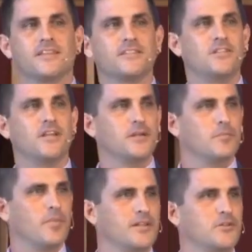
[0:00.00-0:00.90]
is
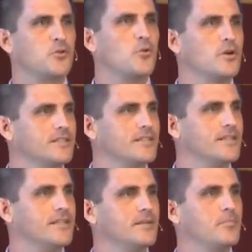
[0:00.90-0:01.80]
done by
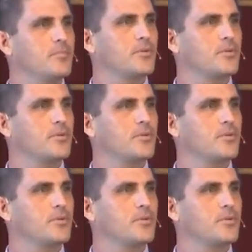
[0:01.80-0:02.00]
20%